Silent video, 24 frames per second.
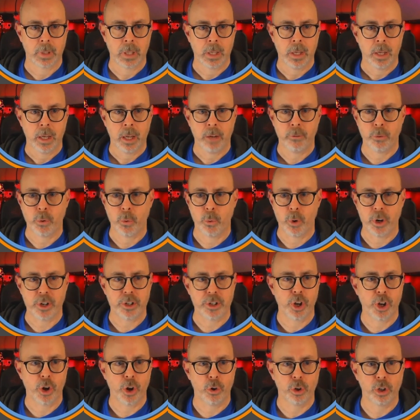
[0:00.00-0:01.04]
if we want it to
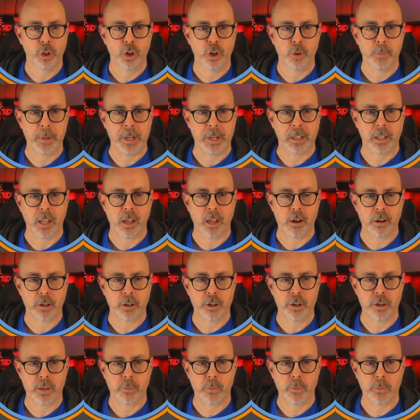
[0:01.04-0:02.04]
go a little bit longer, then we